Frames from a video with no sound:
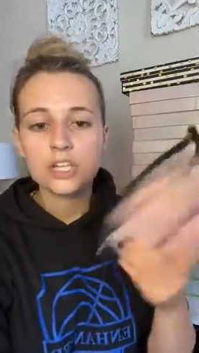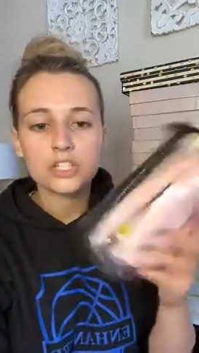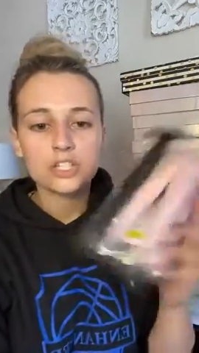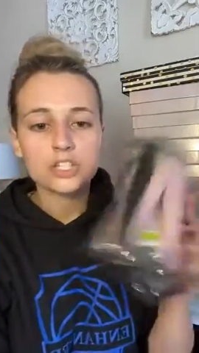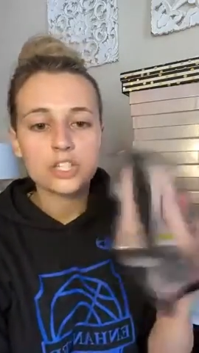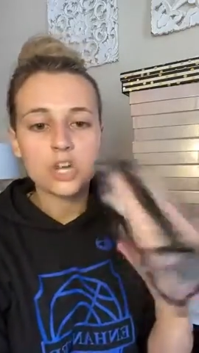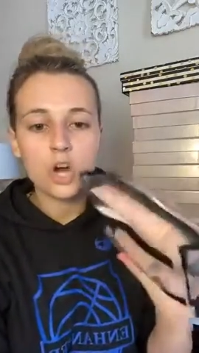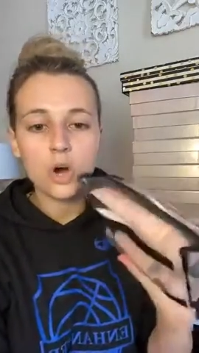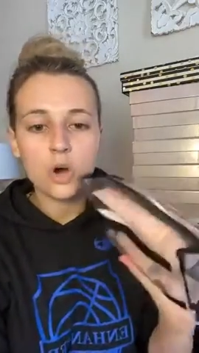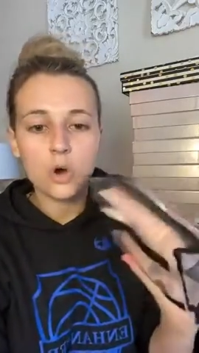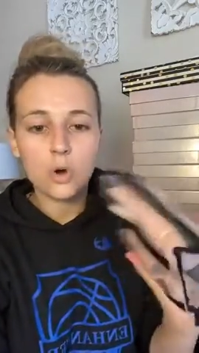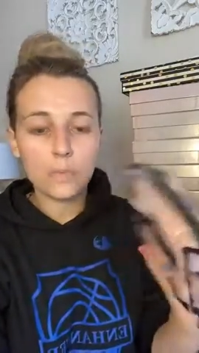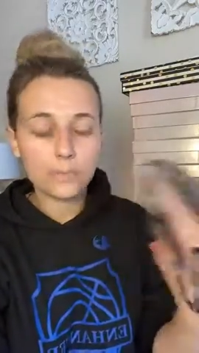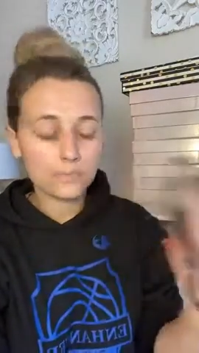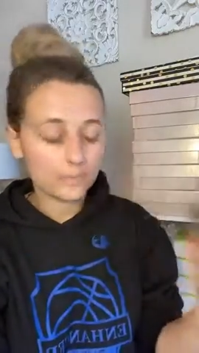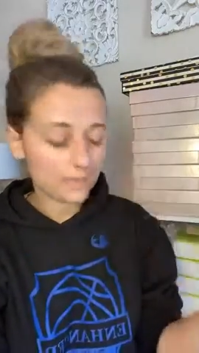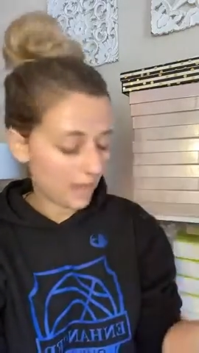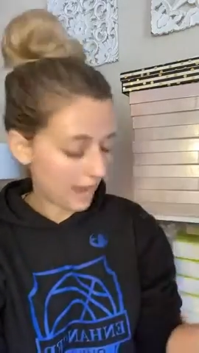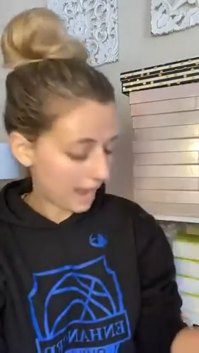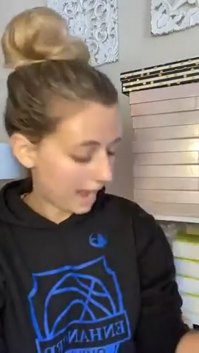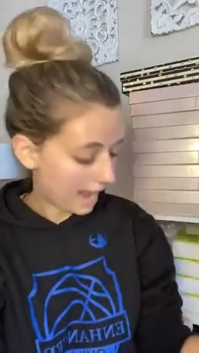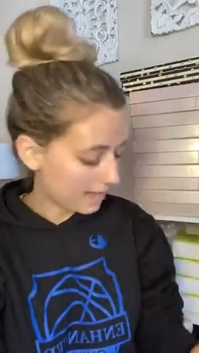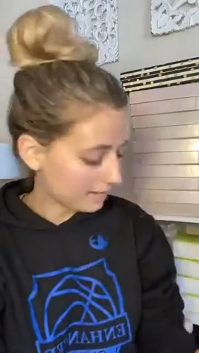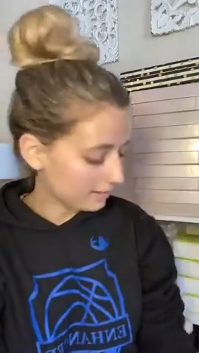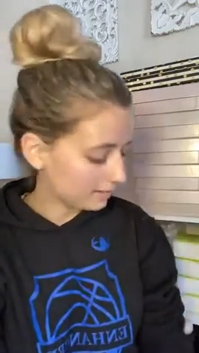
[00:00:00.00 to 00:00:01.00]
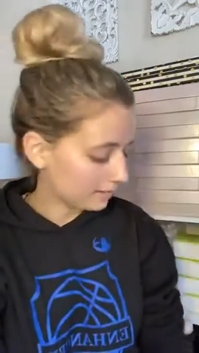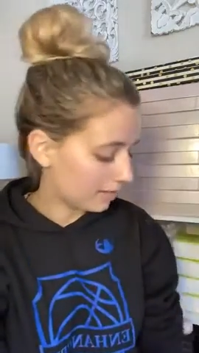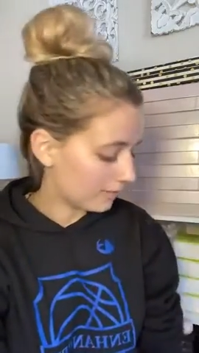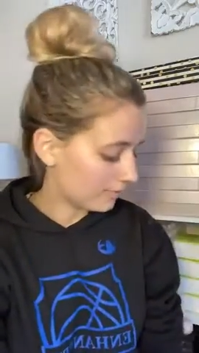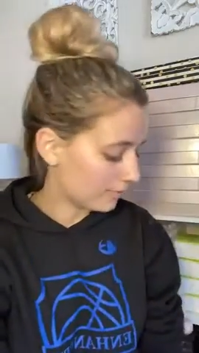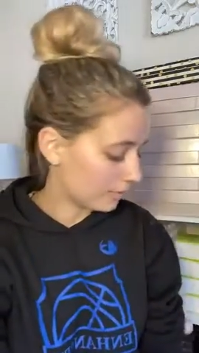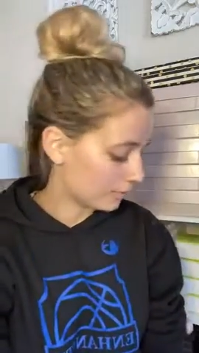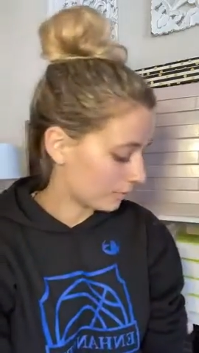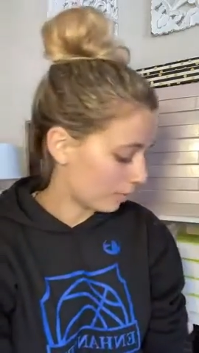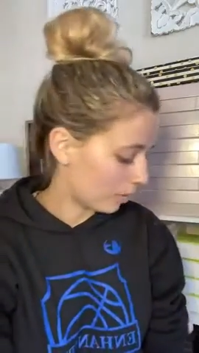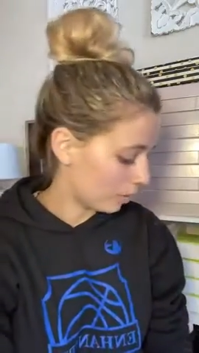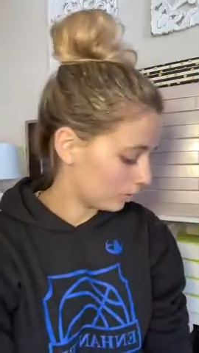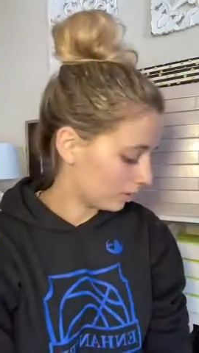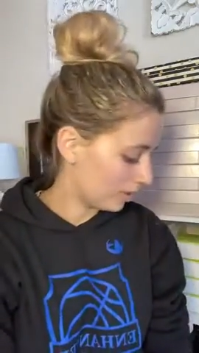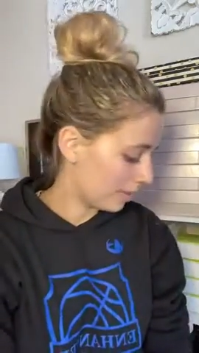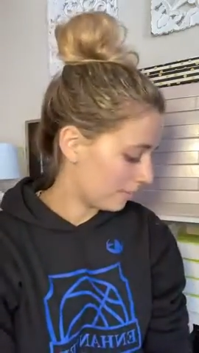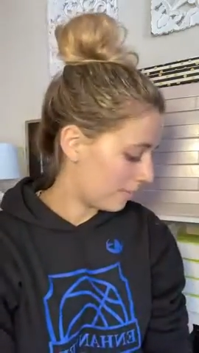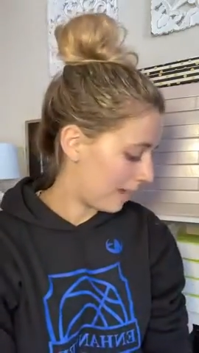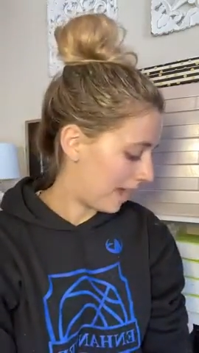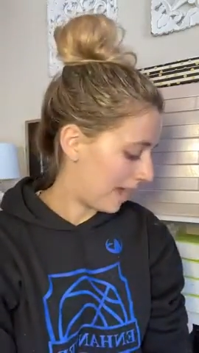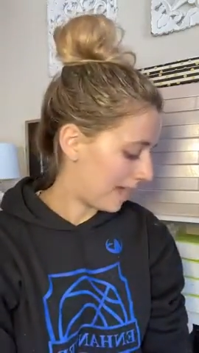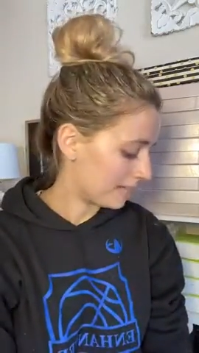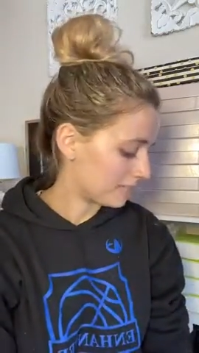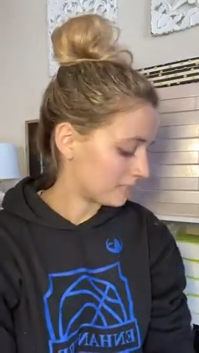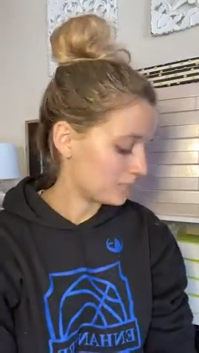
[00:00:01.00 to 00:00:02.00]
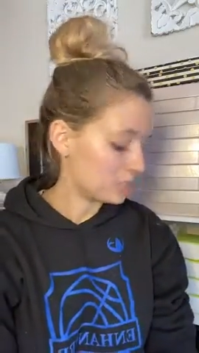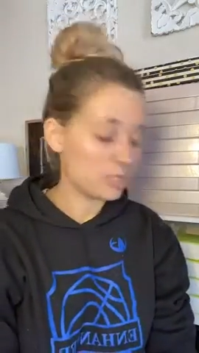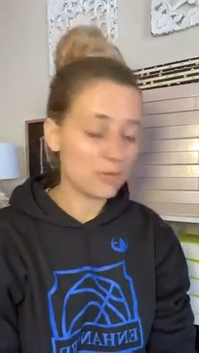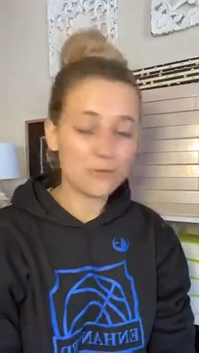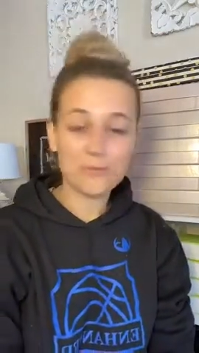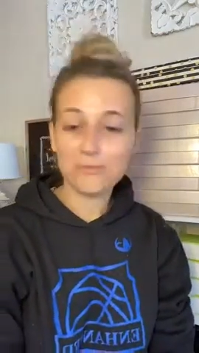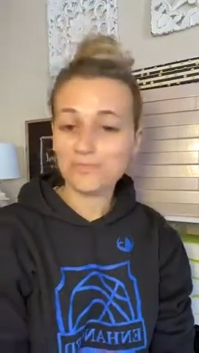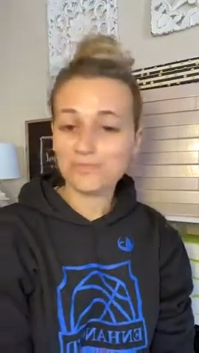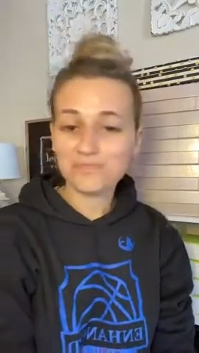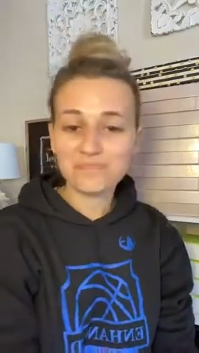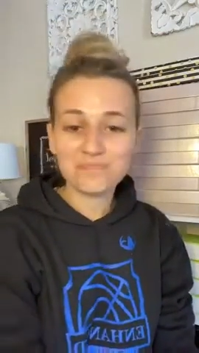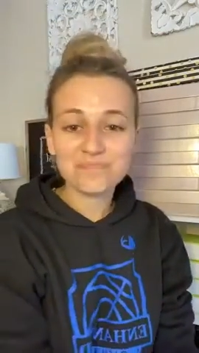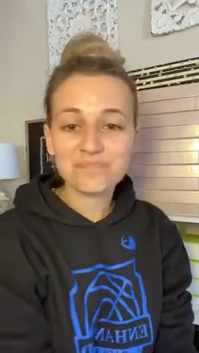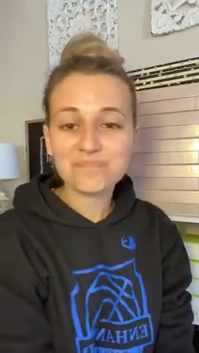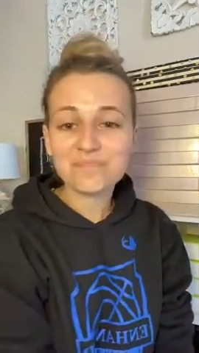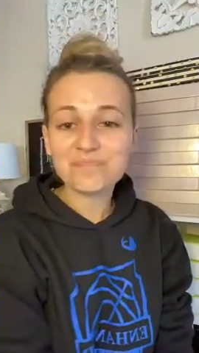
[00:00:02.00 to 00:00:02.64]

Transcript: So I love the roll-up bag too.